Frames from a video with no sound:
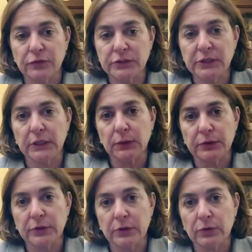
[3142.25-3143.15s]
for dealing
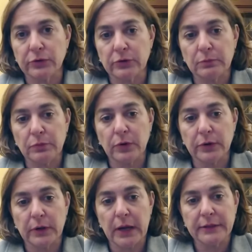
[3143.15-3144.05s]
with our northern
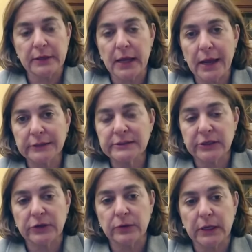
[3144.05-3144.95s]
border and then
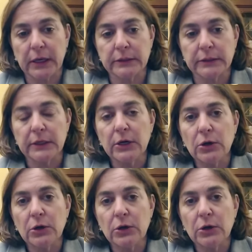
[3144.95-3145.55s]
executing it,